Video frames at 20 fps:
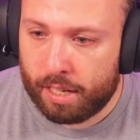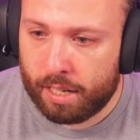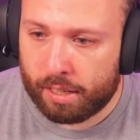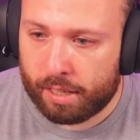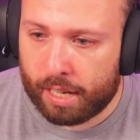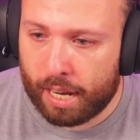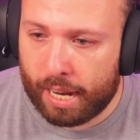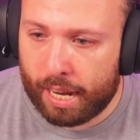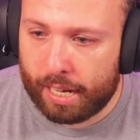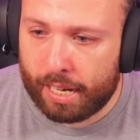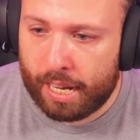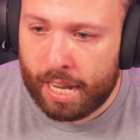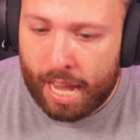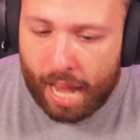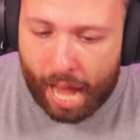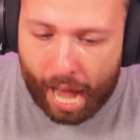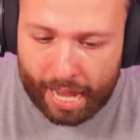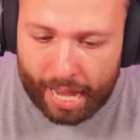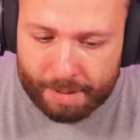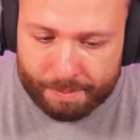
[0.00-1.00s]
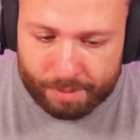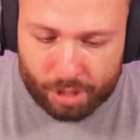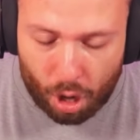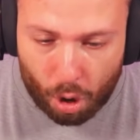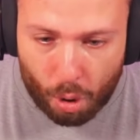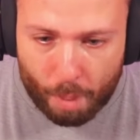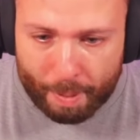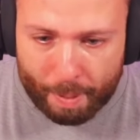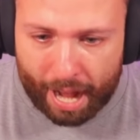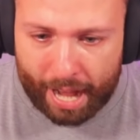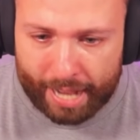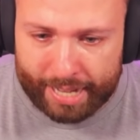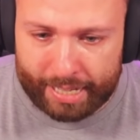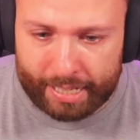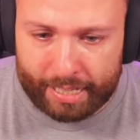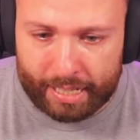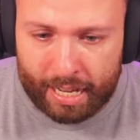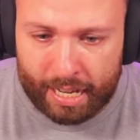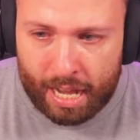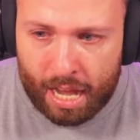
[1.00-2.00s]
Okay? I am
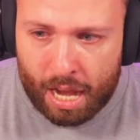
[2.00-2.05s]
nobody